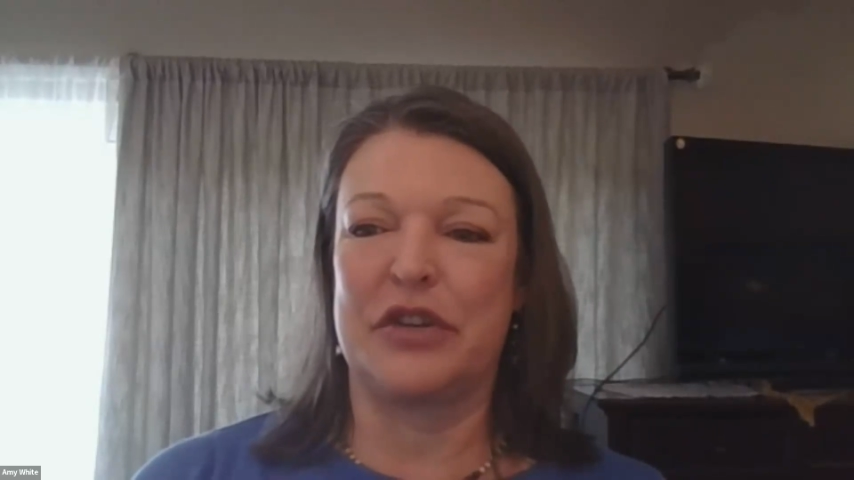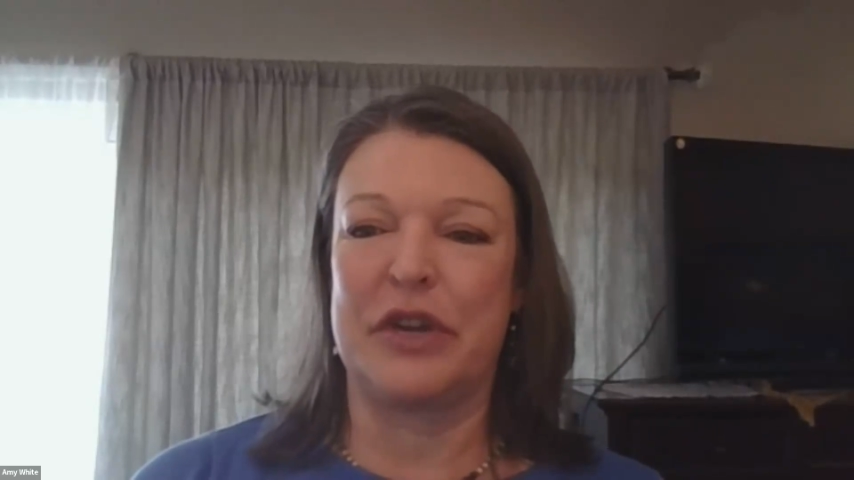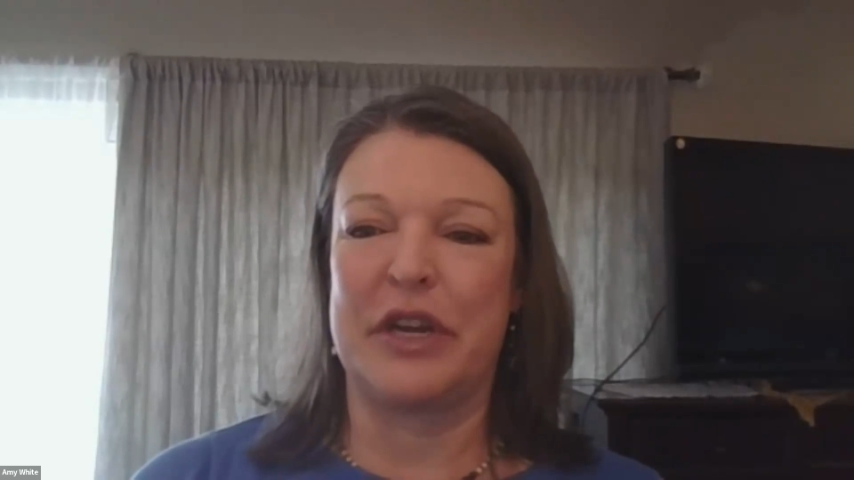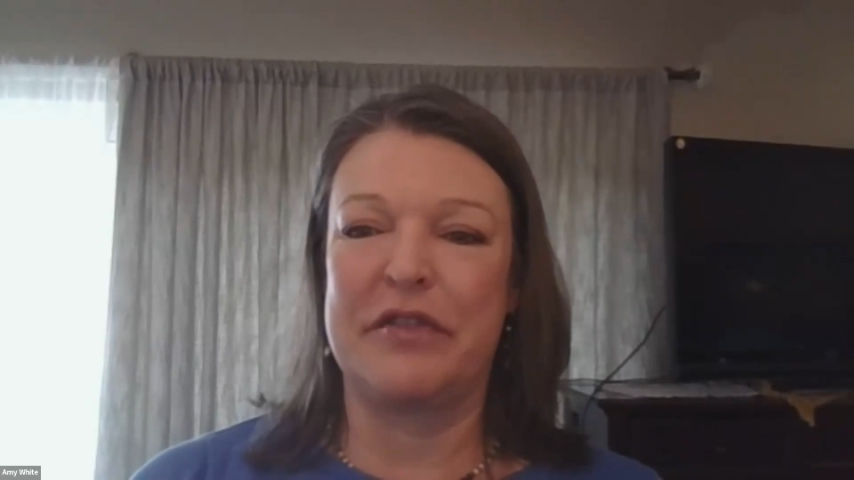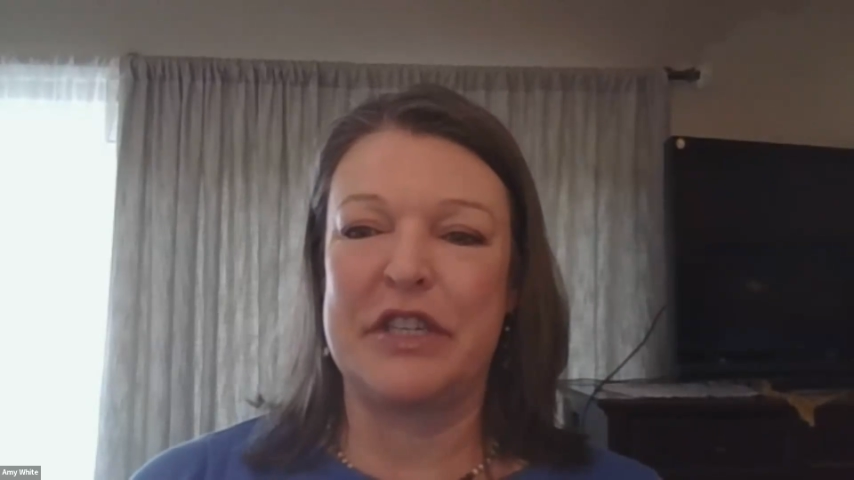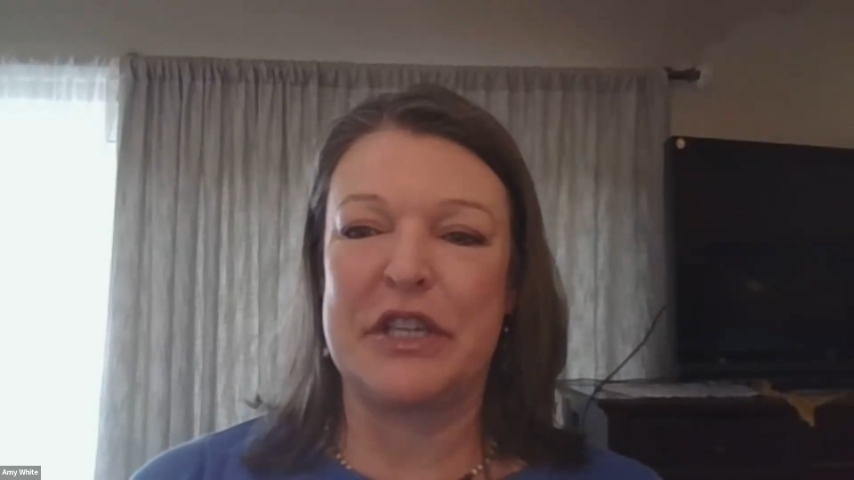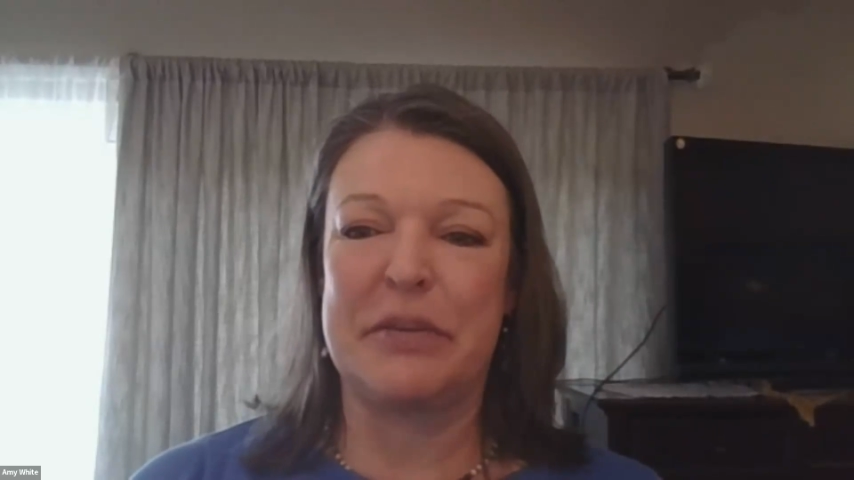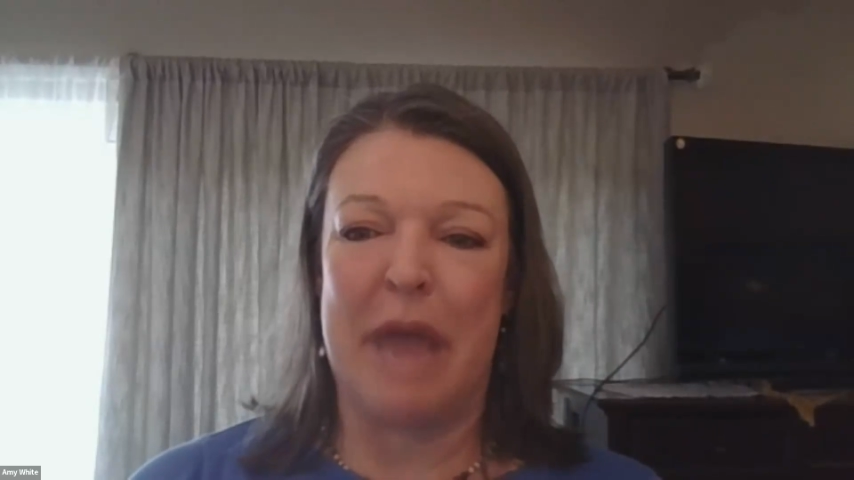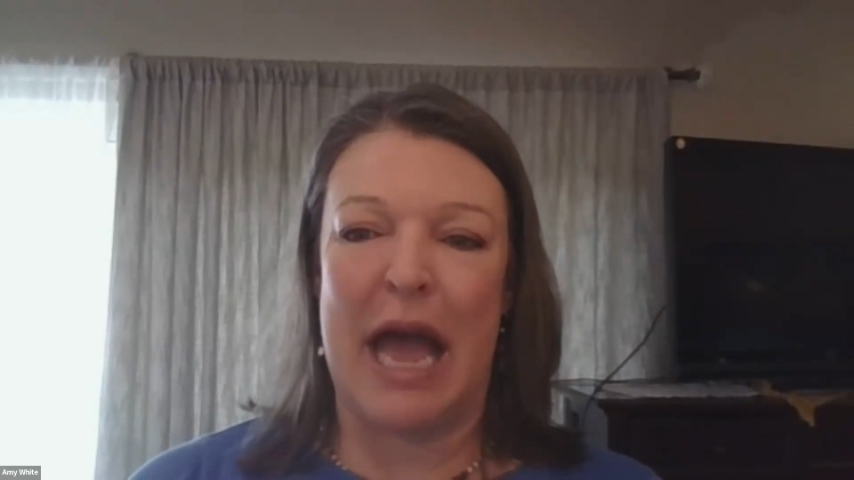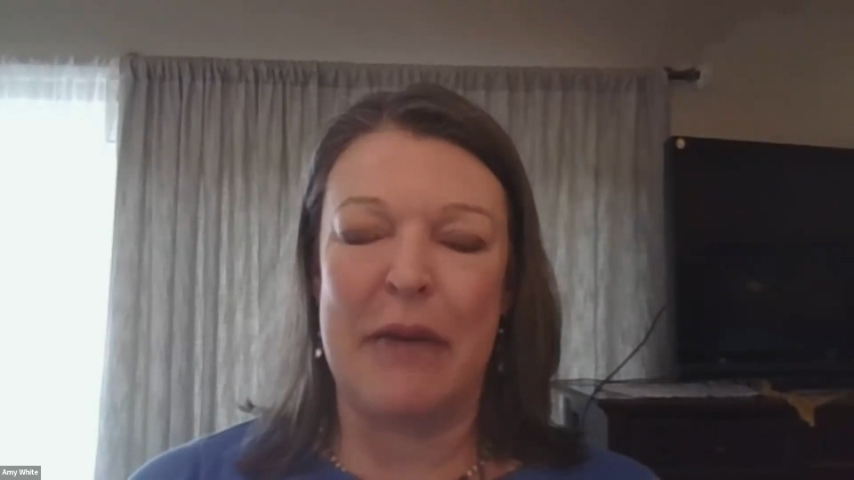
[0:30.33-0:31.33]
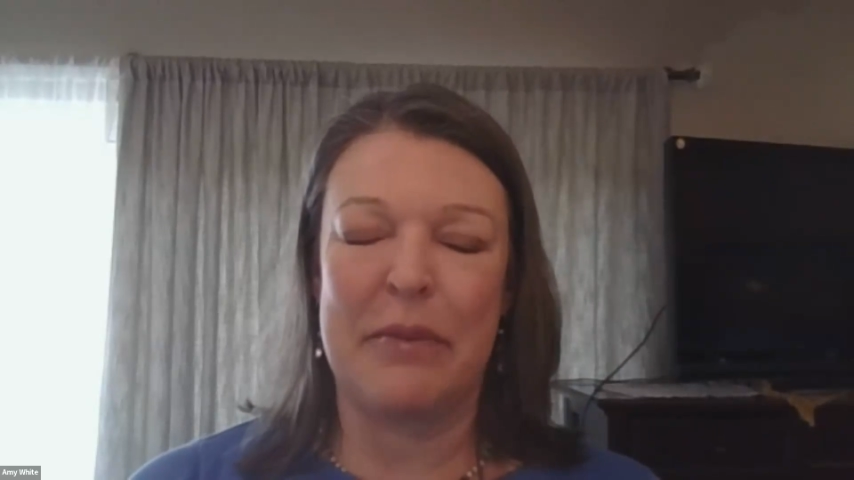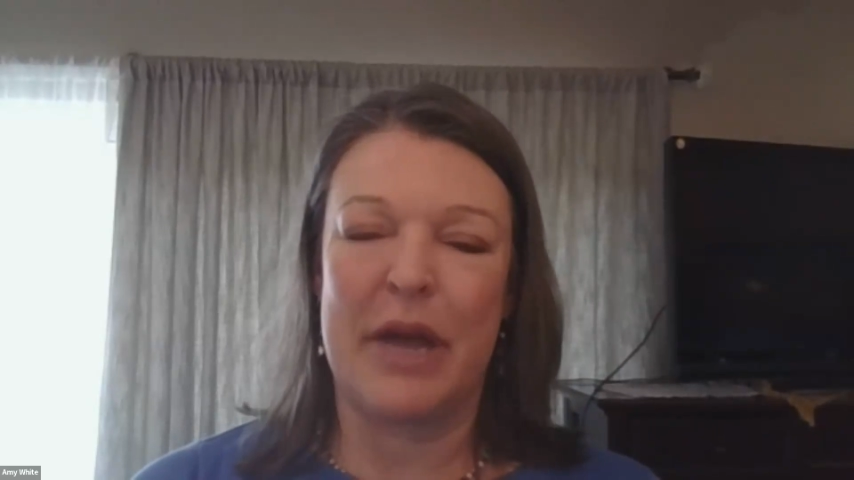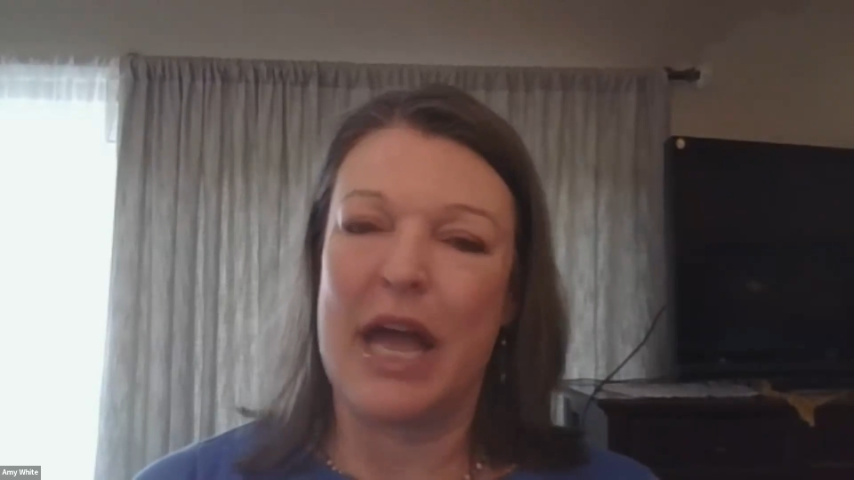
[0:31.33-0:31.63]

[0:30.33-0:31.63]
Green Vision map